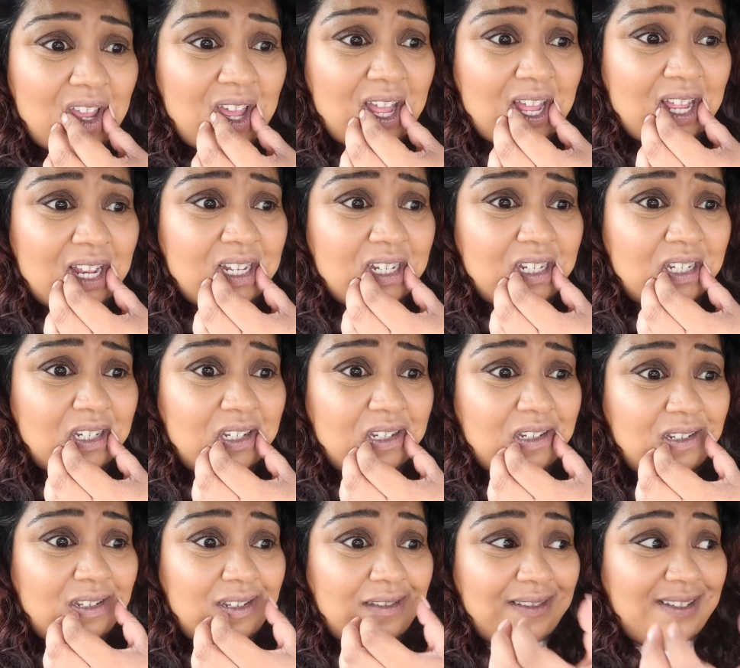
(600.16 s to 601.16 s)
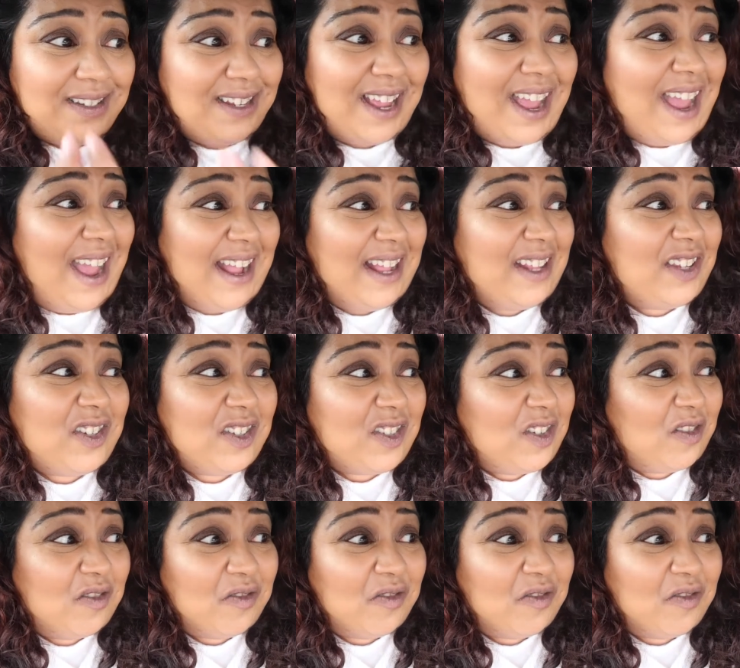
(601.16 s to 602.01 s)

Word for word: and yeah it's just